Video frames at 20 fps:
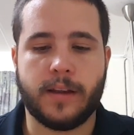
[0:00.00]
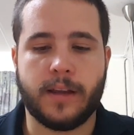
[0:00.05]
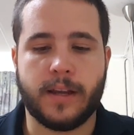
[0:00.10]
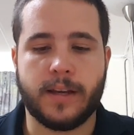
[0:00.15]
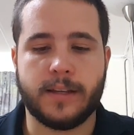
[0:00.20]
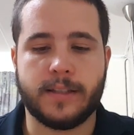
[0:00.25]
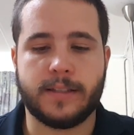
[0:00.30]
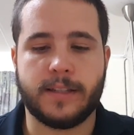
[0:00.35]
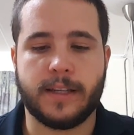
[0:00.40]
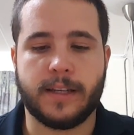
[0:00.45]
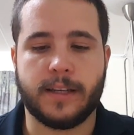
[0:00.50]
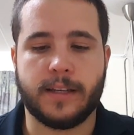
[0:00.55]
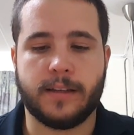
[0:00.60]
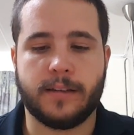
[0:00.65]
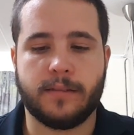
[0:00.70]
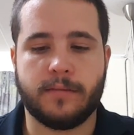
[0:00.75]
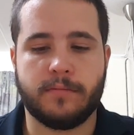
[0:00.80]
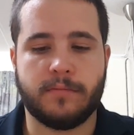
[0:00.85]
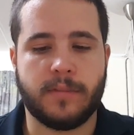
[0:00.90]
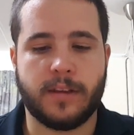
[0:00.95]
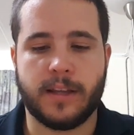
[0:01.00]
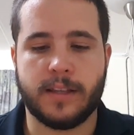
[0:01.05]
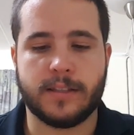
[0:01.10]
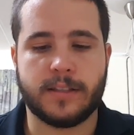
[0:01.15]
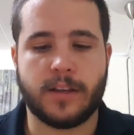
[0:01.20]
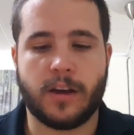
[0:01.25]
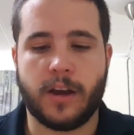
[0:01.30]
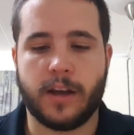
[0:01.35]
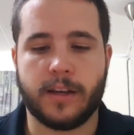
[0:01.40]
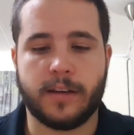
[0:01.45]
in
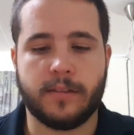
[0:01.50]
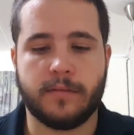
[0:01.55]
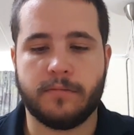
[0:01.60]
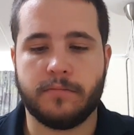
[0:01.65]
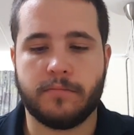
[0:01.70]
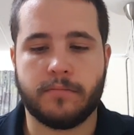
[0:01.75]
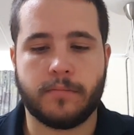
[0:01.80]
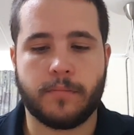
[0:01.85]
sign.